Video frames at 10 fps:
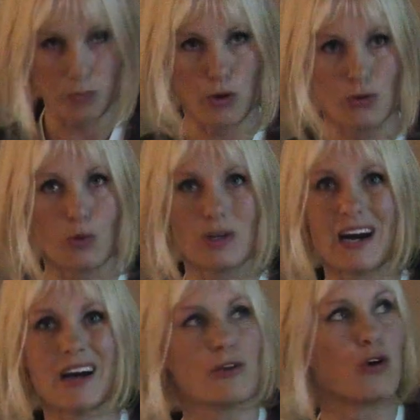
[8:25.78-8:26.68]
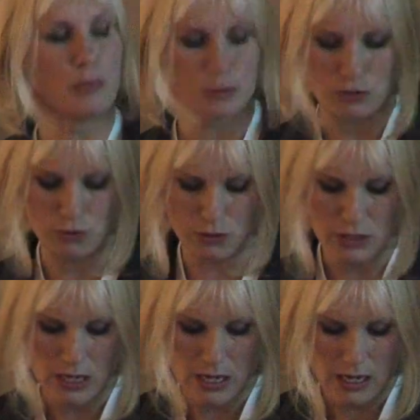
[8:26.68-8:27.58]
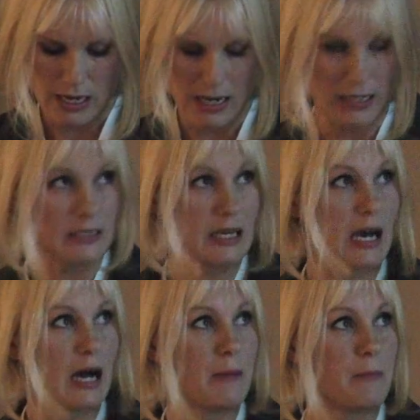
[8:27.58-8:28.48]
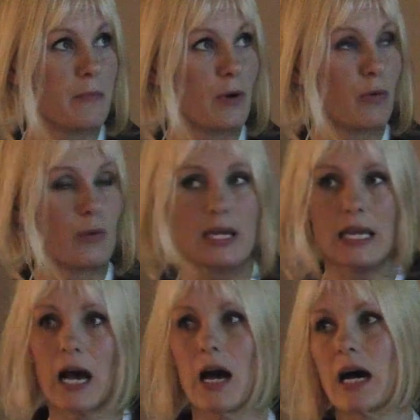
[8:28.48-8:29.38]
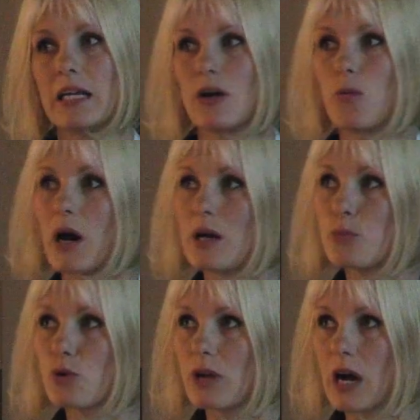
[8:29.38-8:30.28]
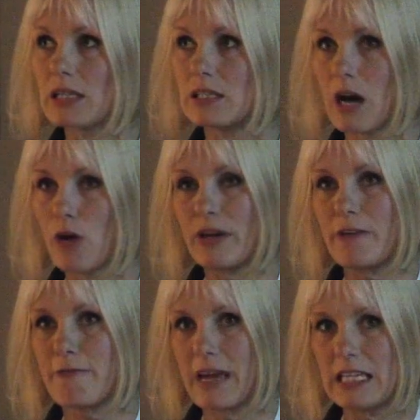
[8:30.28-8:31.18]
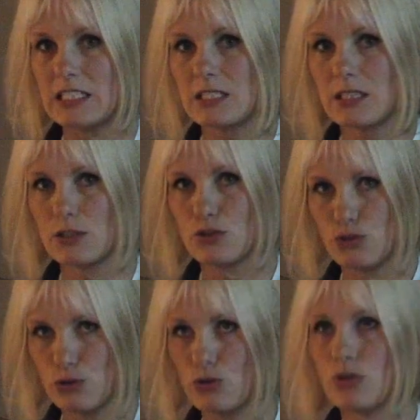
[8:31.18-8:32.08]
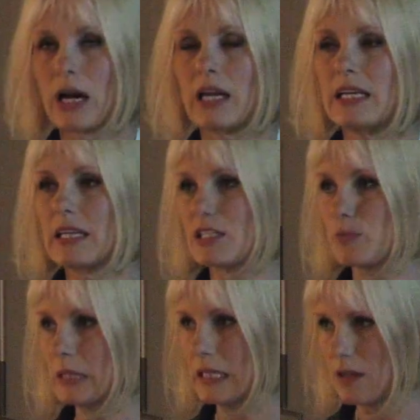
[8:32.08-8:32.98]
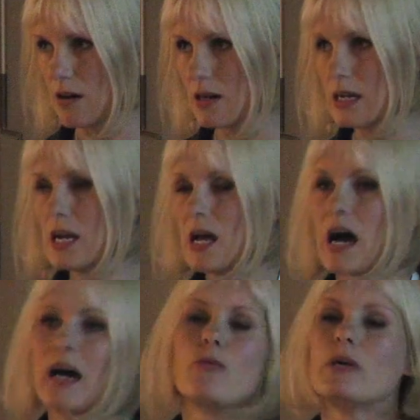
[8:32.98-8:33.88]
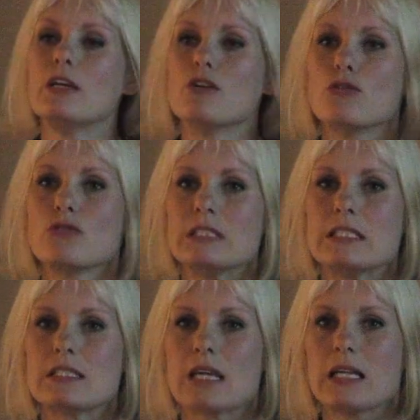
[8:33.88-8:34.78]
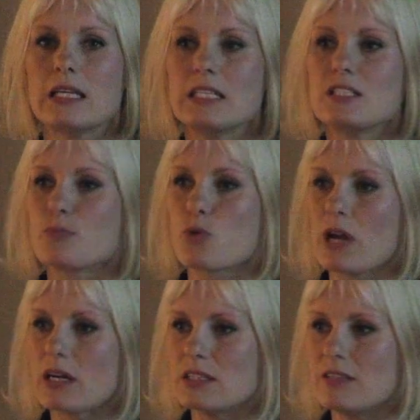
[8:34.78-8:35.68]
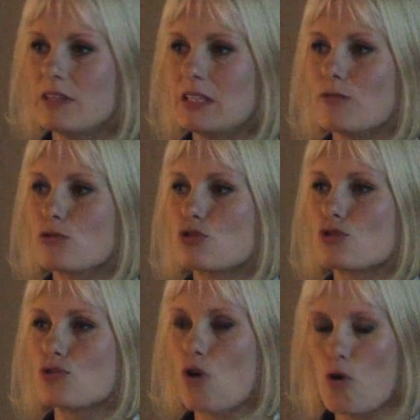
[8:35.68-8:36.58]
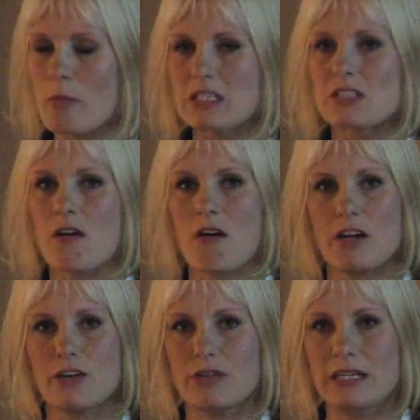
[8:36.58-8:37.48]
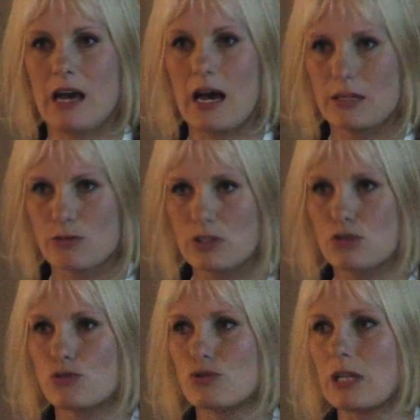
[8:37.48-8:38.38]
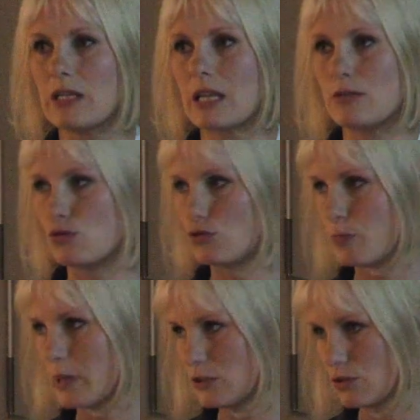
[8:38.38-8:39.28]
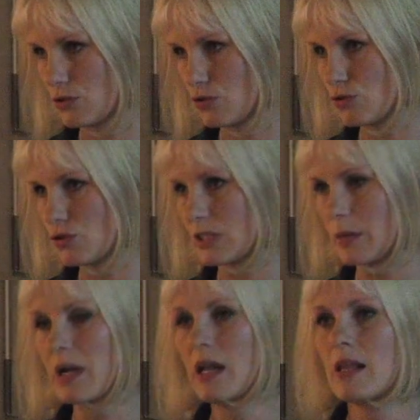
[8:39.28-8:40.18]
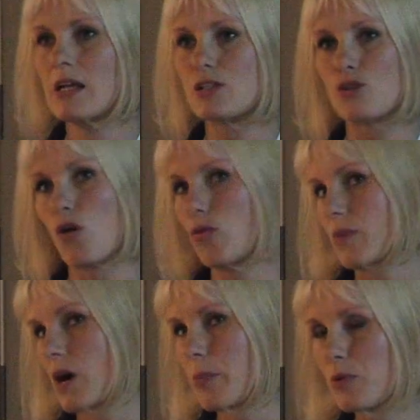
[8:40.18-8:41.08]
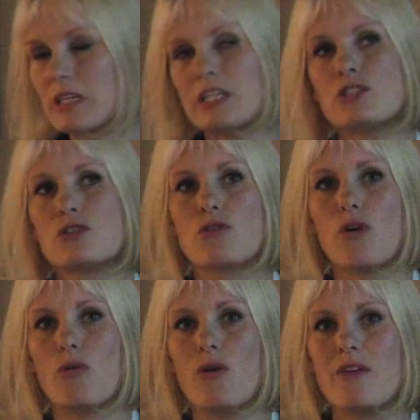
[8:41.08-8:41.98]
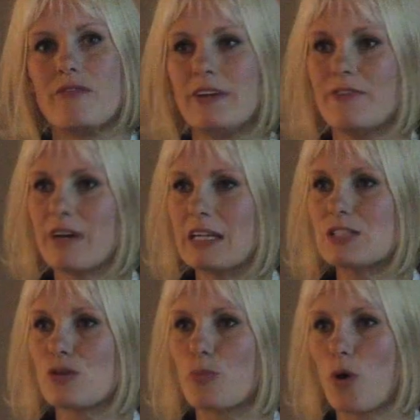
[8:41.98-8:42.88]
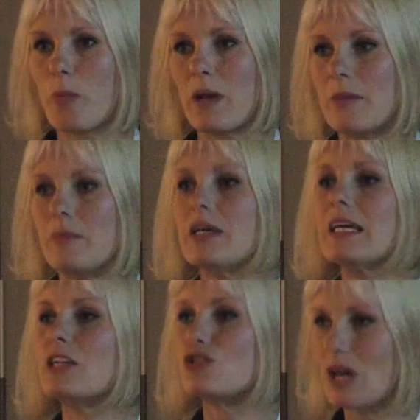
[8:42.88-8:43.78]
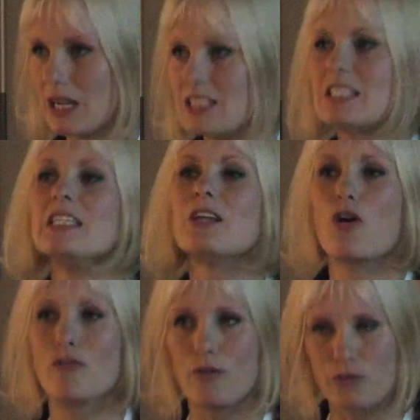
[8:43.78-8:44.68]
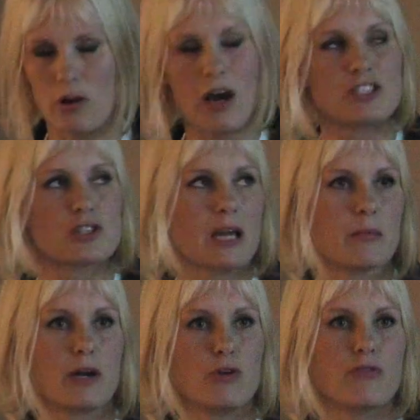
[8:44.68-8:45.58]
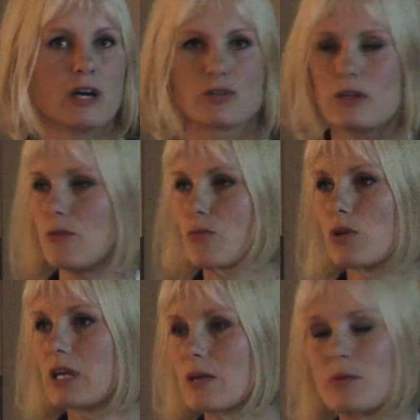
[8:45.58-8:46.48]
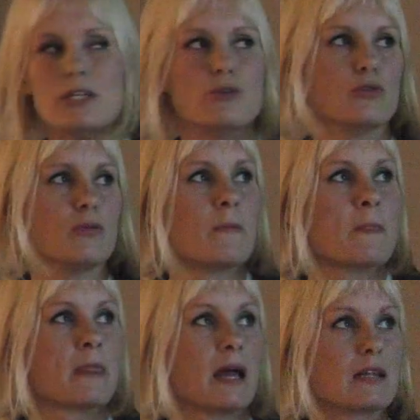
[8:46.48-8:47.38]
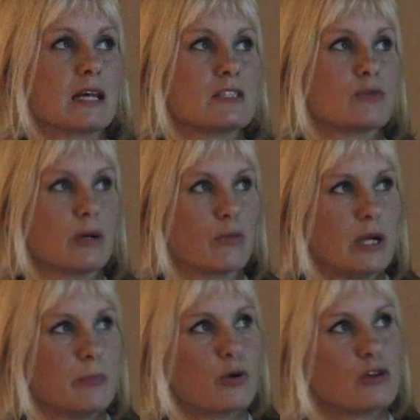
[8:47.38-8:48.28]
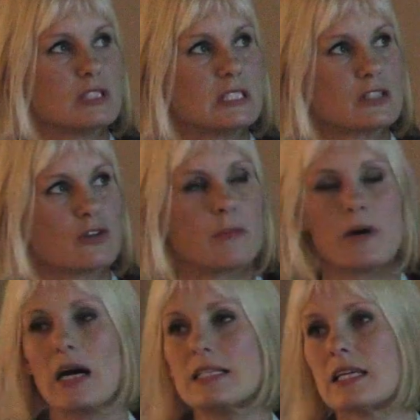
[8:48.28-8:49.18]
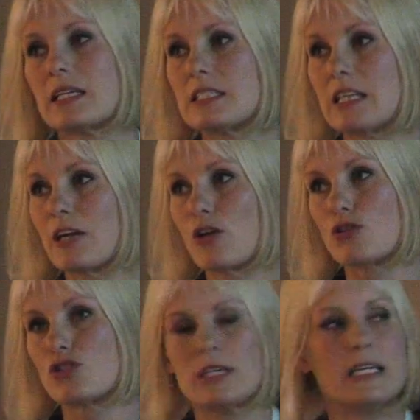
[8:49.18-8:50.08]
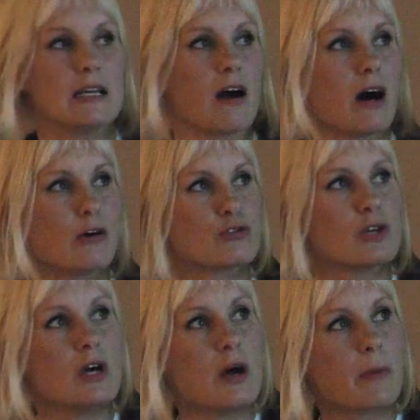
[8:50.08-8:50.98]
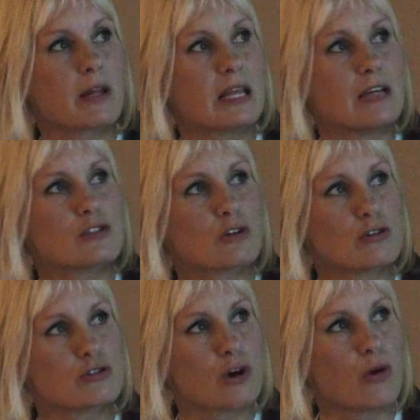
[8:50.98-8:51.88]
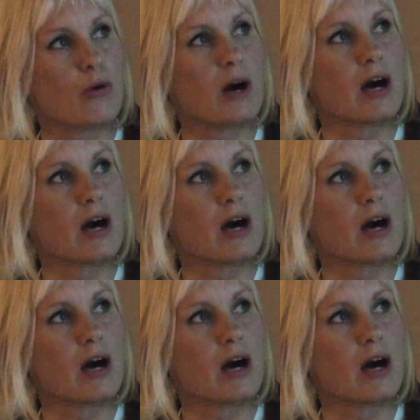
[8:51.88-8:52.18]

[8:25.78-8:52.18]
what are the options? And we had one product now in phase 2, and it has been done. And we noticed that its productivity was so much higher in adjuvant system than suspension system. So a couple of years ago, we faced the problem in challenging of the large-scale manufacturing. What can we do? And that's when we purchased the iCellix technology in-house. But there's also